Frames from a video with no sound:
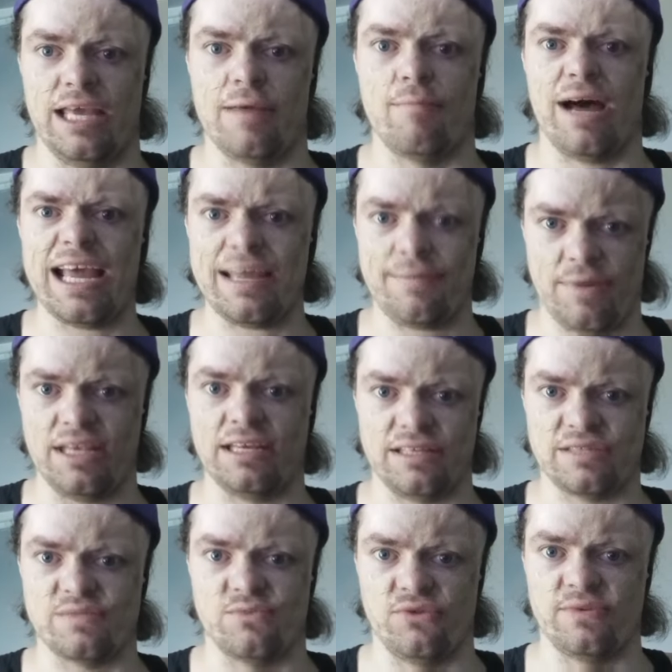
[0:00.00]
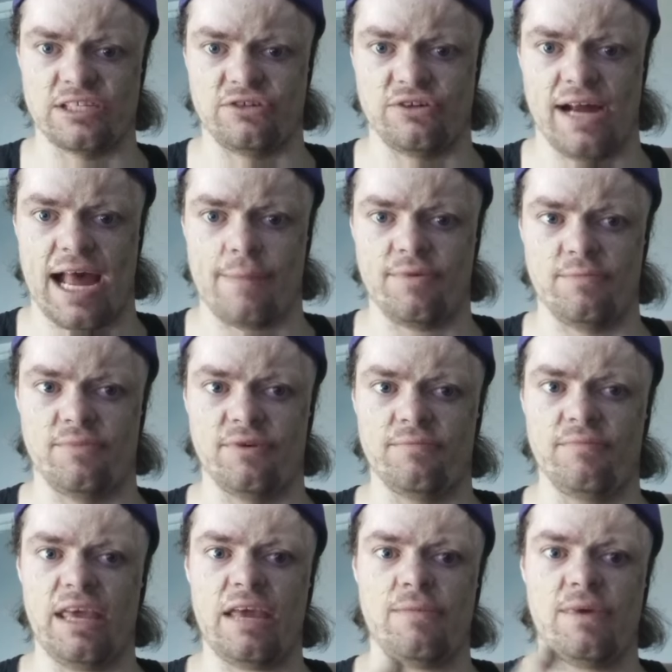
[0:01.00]
In my opinion, this movie's crap,
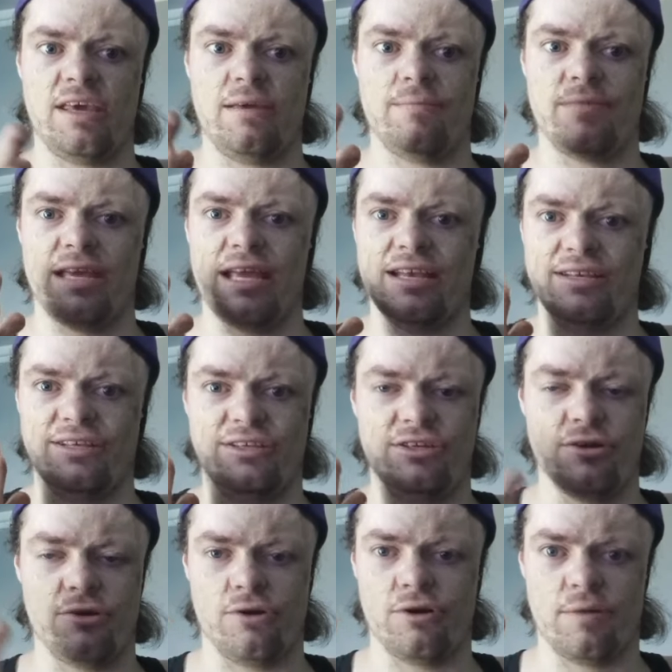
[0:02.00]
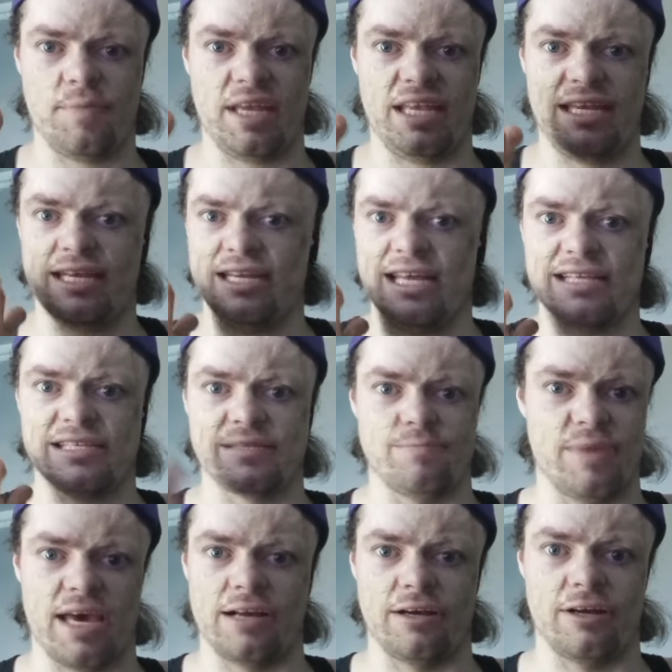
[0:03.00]
but maybe in your opinion, it's
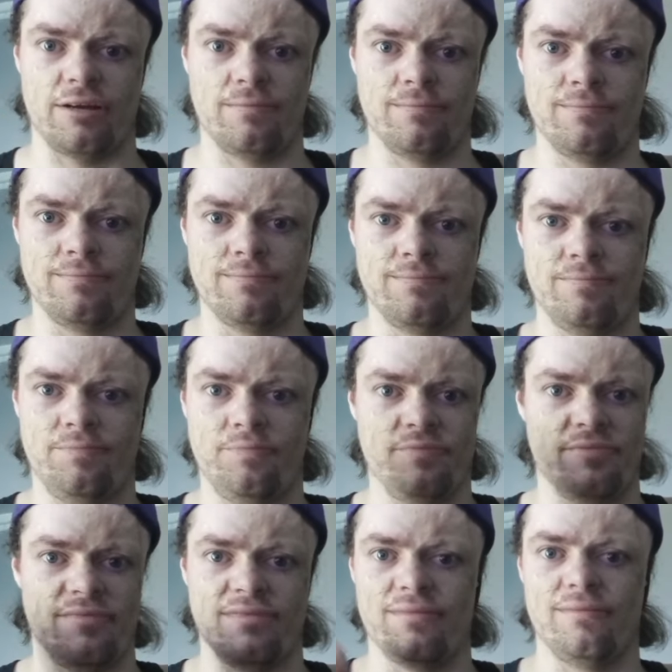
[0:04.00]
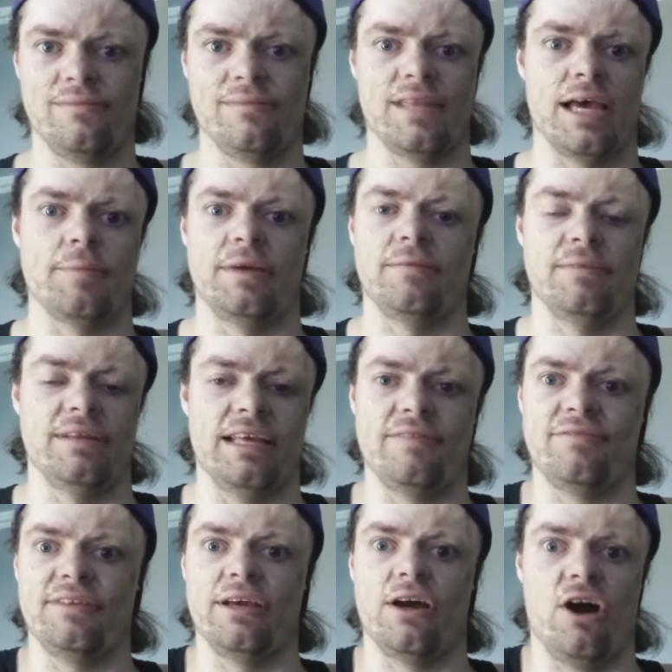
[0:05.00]
better. I mean,
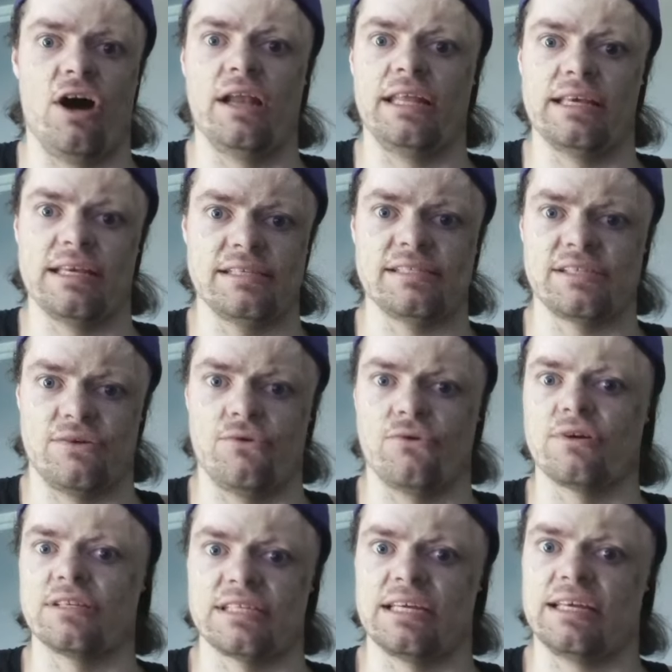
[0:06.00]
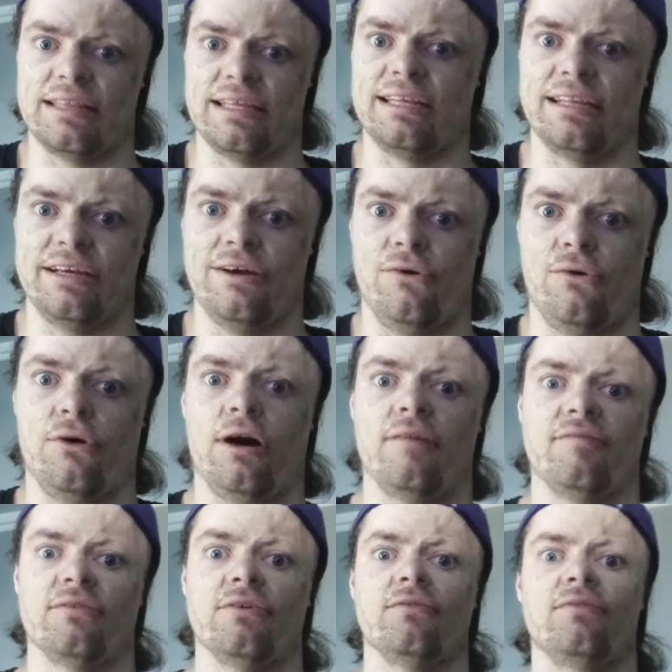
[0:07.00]
if the audience score is anything to go
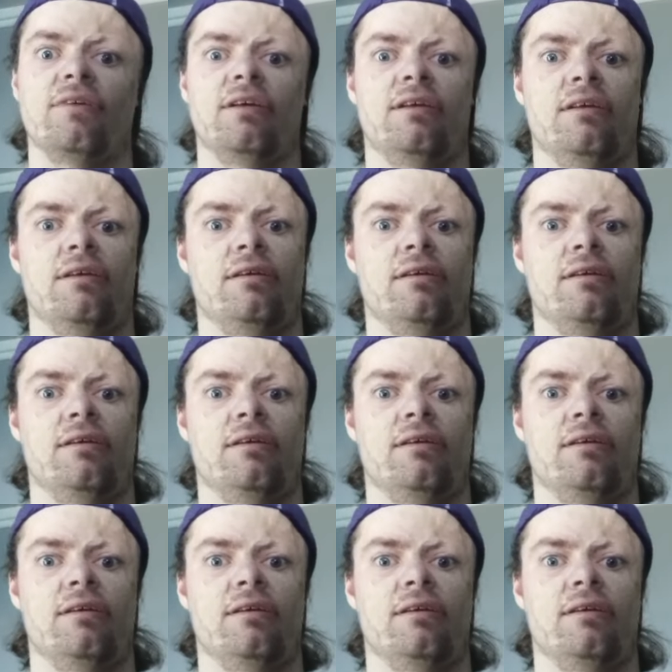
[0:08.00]
off of.